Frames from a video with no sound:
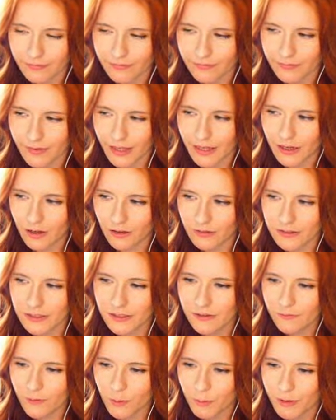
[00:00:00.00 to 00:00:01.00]
And also
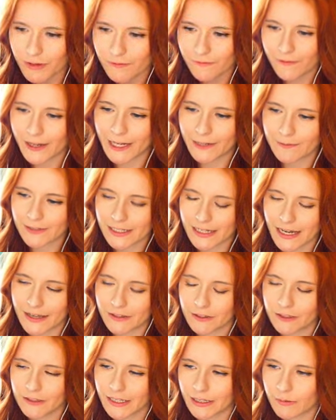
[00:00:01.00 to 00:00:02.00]
if we put five
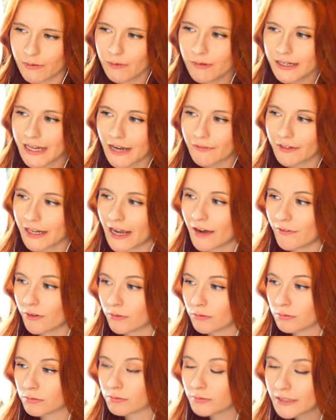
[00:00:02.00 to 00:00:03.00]
together, like we would have to have a
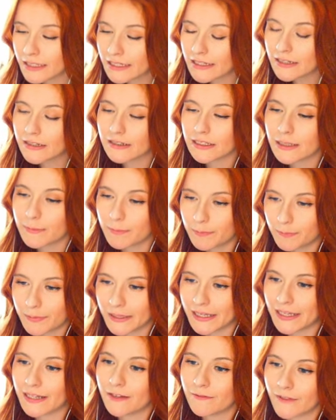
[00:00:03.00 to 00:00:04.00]
really
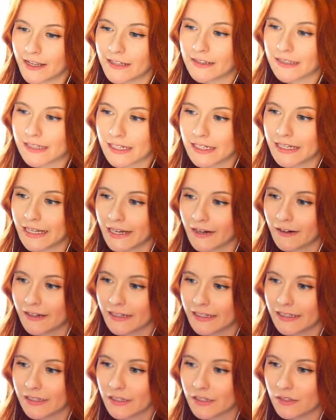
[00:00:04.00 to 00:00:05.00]
big fenced in
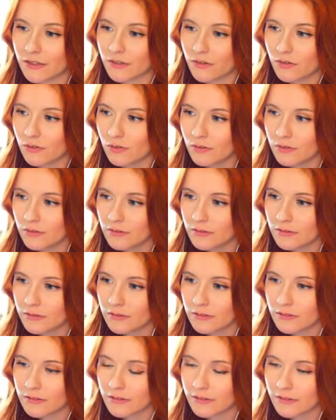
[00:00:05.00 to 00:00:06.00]
area too.
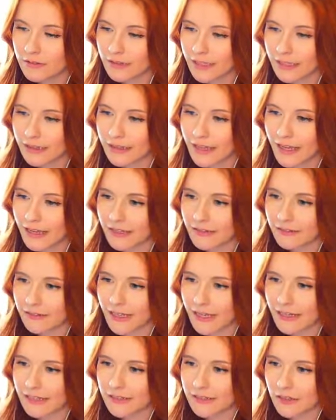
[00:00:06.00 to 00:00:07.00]
Like that,
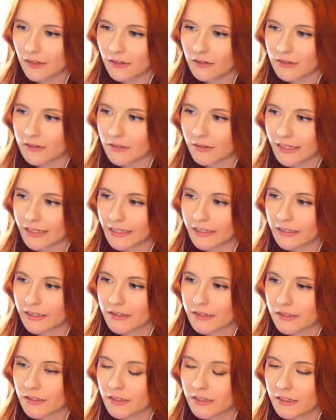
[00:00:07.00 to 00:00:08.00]
that is also like a
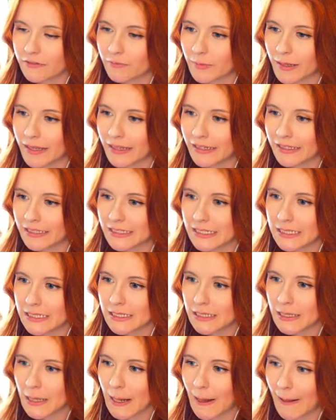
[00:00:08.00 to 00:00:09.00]
concern of mine.
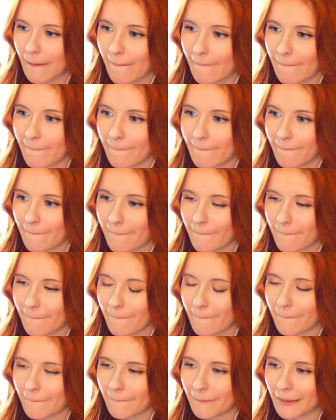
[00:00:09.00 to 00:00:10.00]

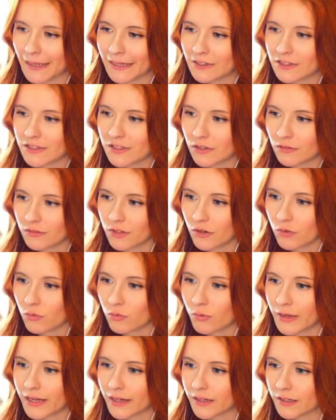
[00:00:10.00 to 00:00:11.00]
I just don't know
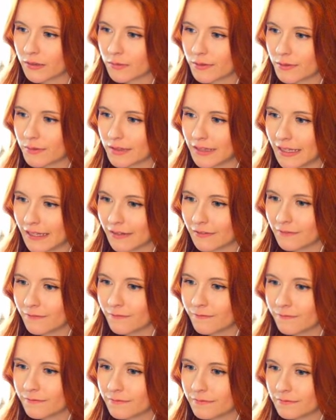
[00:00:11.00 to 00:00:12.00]
where we would like,
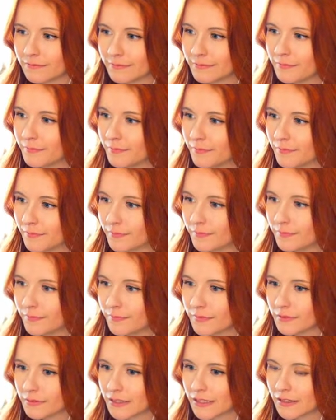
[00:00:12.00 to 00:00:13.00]

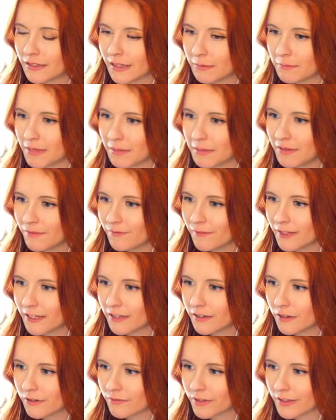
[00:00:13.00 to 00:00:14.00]
hmm, we could like maybe fit
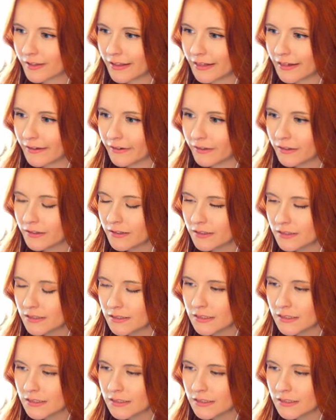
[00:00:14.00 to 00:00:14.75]
it over there.